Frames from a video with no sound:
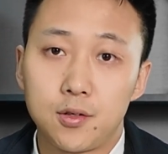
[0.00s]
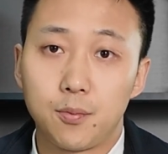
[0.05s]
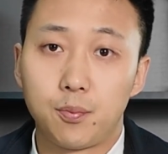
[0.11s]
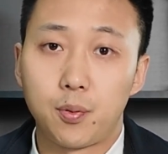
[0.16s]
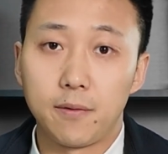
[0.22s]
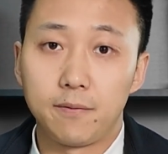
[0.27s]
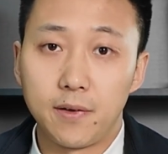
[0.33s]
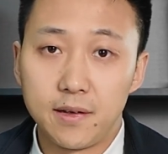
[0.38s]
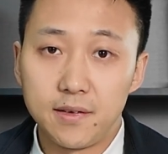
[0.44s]
To
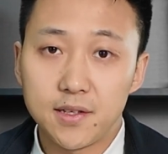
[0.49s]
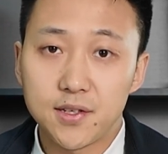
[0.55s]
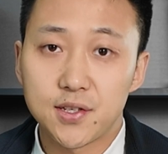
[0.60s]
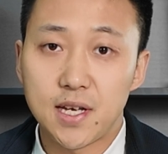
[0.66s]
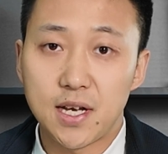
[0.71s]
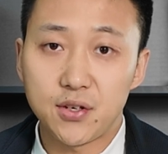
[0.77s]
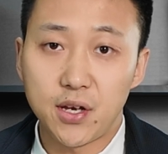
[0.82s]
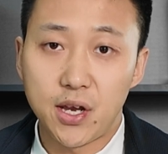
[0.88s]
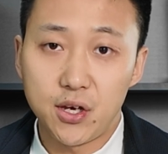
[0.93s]
prevent
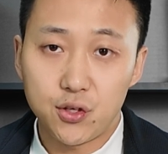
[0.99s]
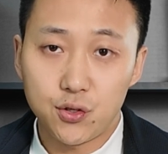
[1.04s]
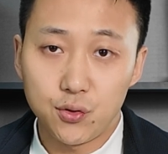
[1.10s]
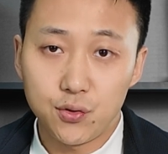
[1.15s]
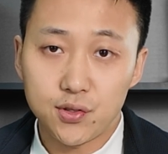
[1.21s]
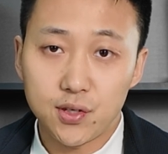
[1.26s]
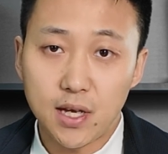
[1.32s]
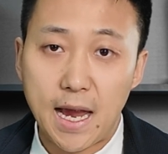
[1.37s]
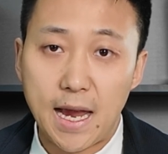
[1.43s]
such
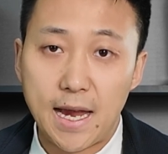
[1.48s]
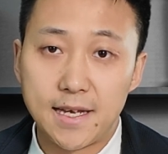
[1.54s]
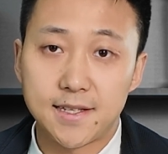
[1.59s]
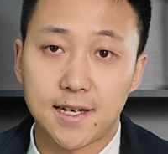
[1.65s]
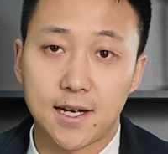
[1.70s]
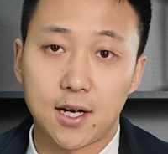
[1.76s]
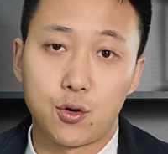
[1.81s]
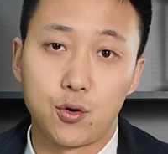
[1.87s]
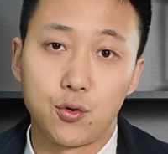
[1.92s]
issues,
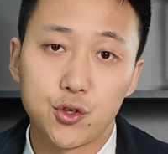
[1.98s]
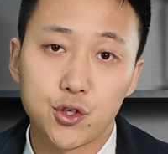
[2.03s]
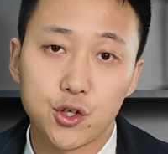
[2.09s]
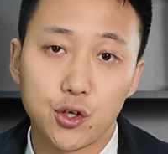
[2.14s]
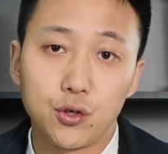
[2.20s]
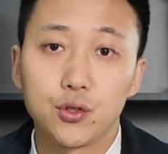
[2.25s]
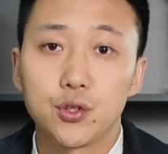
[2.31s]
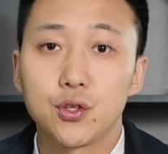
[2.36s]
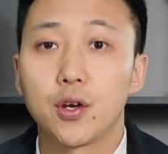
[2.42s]
it's
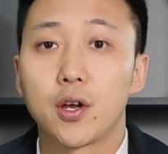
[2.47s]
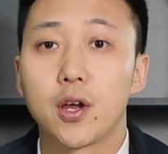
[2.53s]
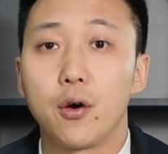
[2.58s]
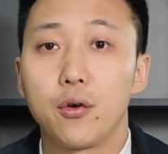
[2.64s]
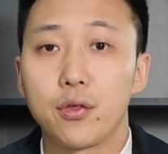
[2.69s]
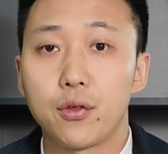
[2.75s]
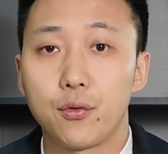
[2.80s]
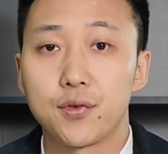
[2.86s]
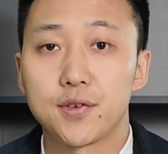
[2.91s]
crucial to
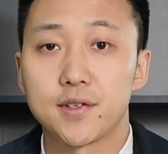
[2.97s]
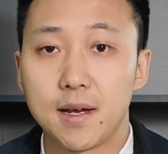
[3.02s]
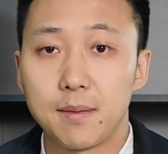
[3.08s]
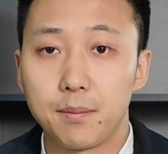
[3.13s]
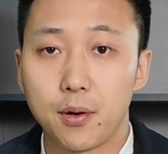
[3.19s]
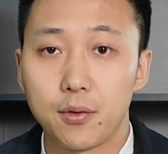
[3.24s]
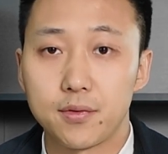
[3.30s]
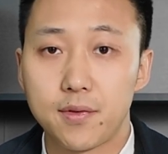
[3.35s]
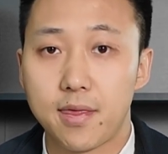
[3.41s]
go through
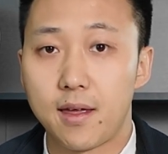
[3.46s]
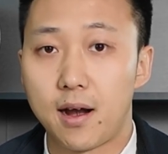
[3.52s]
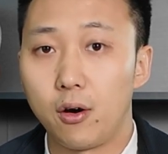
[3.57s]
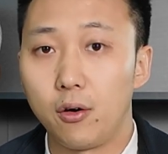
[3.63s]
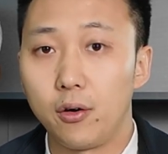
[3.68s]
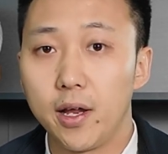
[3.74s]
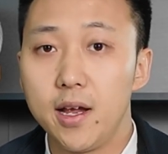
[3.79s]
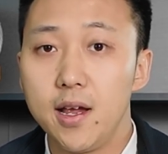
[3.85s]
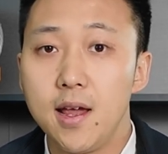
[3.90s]
samples
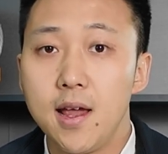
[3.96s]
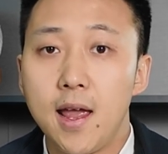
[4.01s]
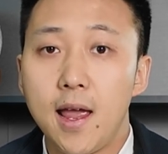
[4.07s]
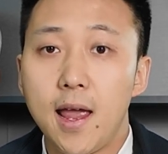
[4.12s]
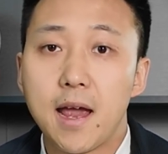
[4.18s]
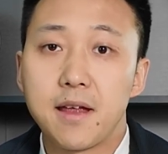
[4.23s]
thoroughly